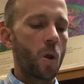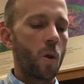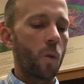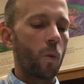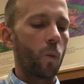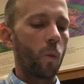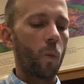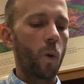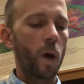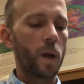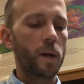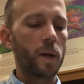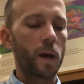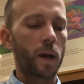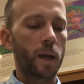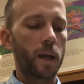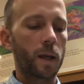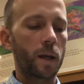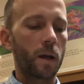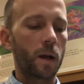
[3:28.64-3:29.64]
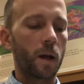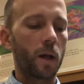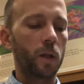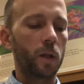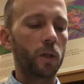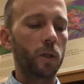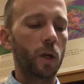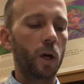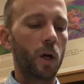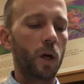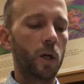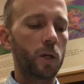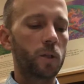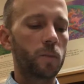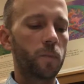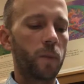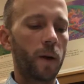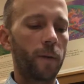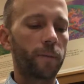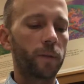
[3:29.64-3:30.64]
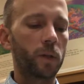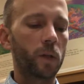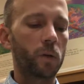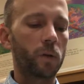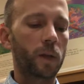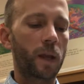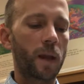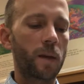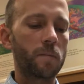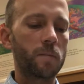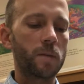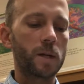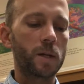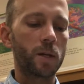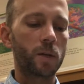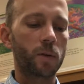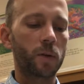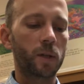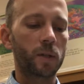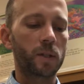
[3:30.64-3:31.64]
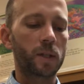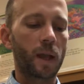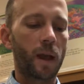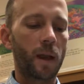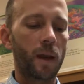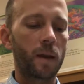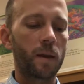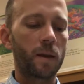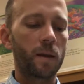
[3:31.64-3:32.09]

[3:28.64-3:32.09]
One night, a large buffalo came near their tent.